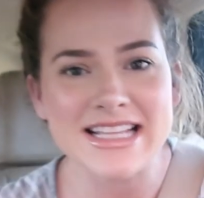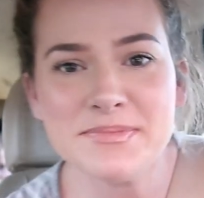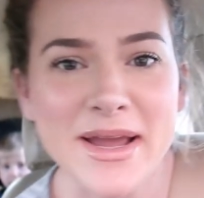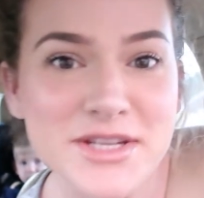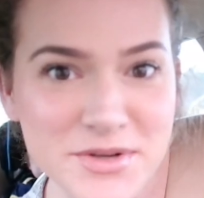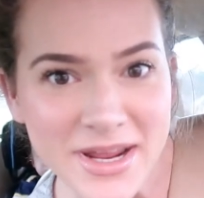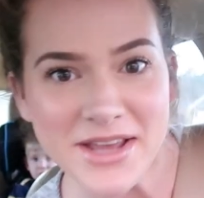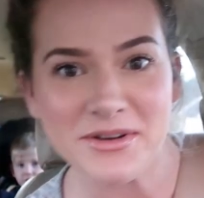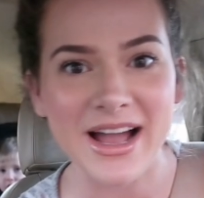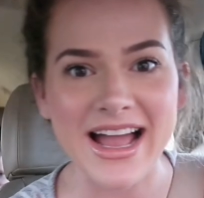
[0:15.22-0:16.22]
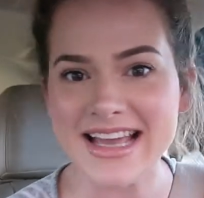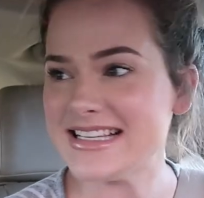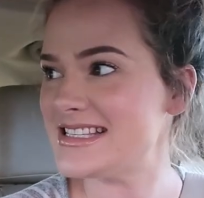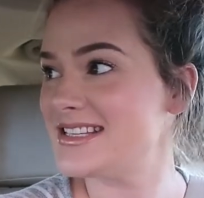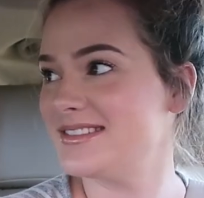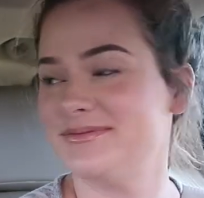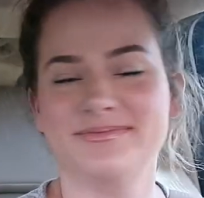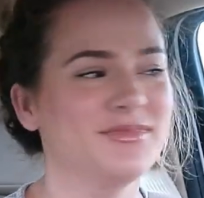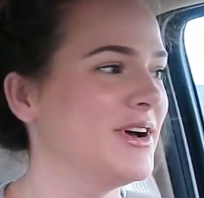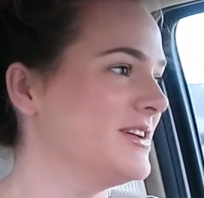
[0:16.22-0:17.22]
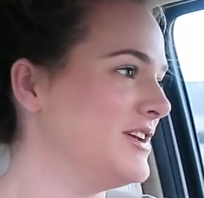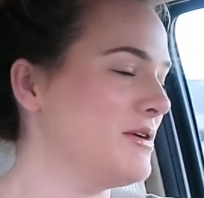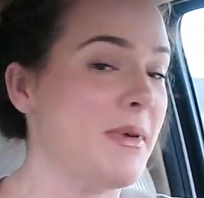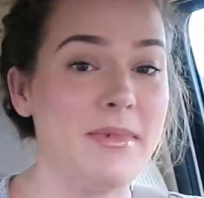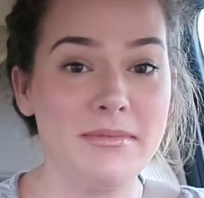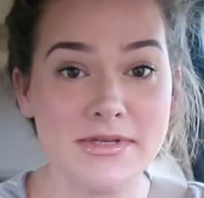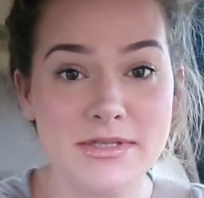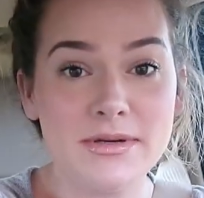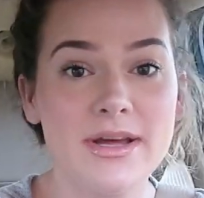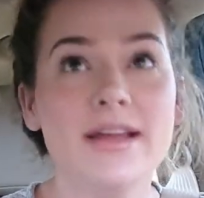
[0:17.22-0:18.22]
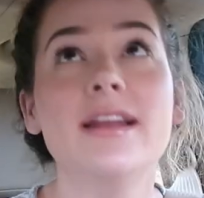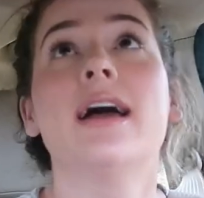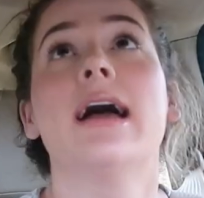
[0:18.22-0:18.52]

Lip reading: It's my due date, you guys. Well, you know my baby's due date.